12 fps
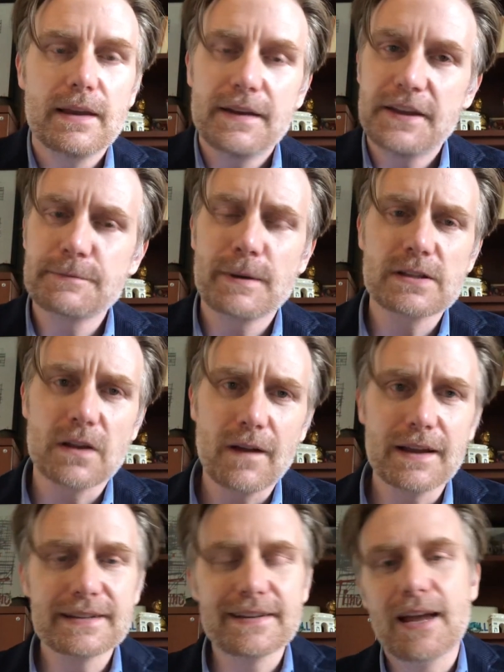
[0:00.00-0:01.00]
He spends a
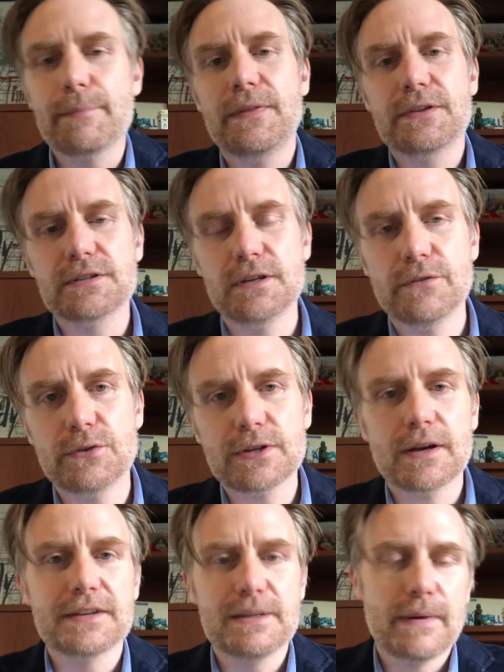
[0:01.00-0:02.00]
lot of time in this interview
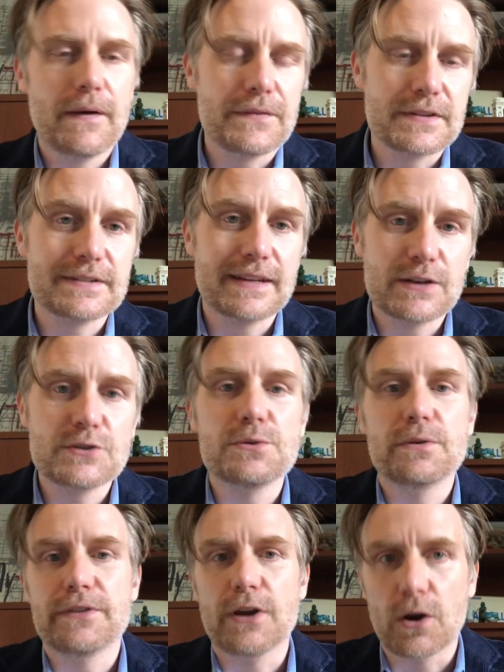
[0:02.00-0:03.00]
talking about the statue
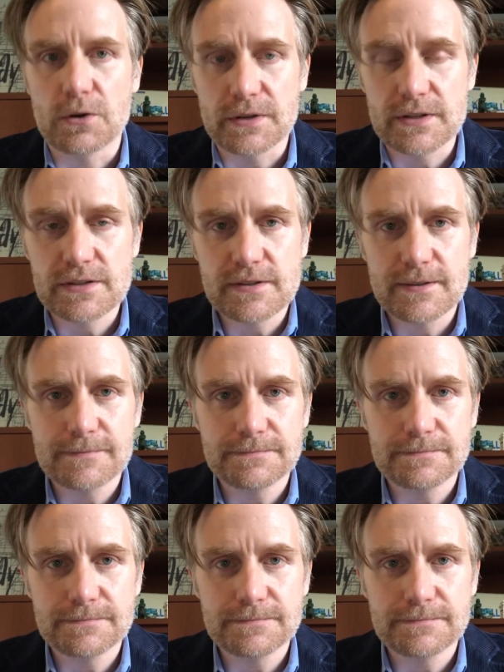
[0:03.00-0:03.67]
of the artist.